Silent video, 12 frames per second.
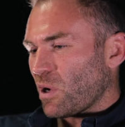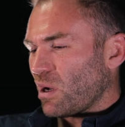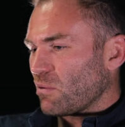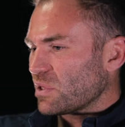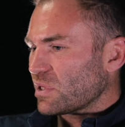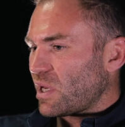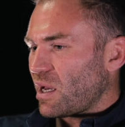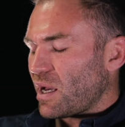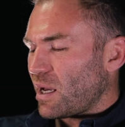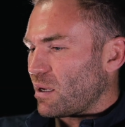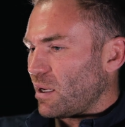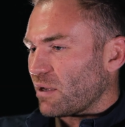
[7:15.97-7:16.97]
I would say I
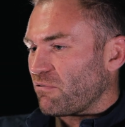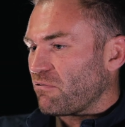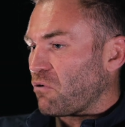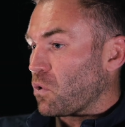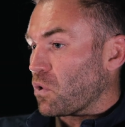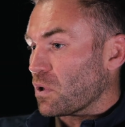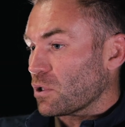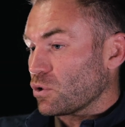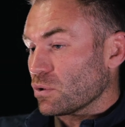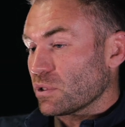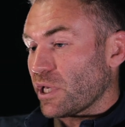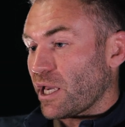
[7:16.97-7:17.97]
had like four
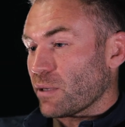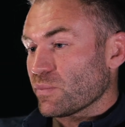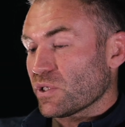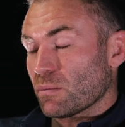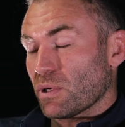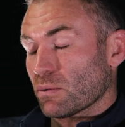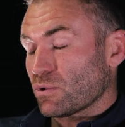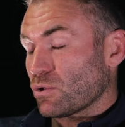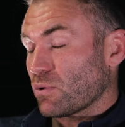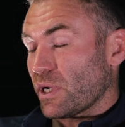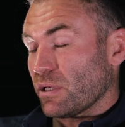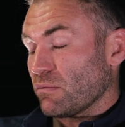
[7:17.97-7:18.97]
good games in about
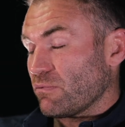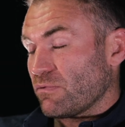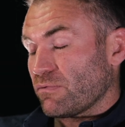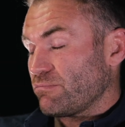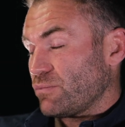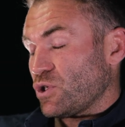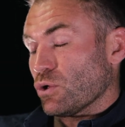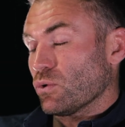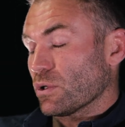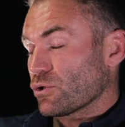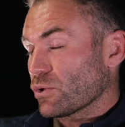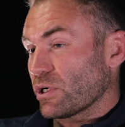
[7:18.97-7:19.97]
22
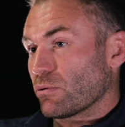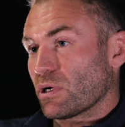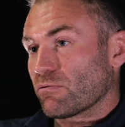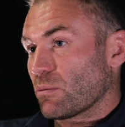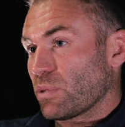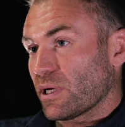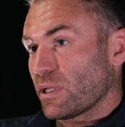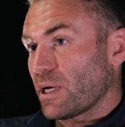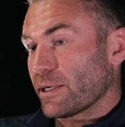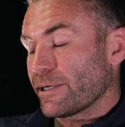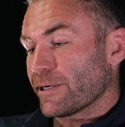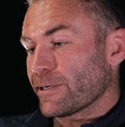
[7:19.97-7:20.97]
or three, whatever I played
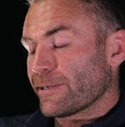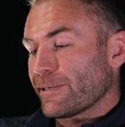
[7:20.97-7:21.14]
that year.